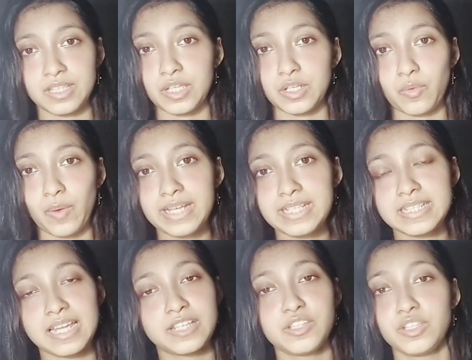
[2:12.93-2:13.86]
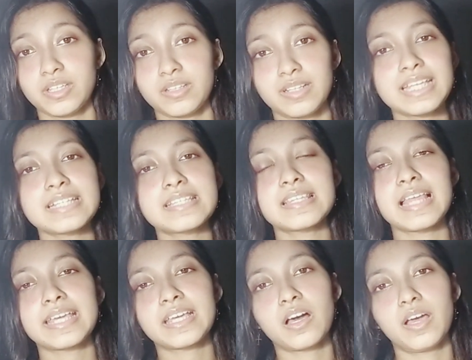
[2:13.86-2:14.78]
you can write it and you can it's like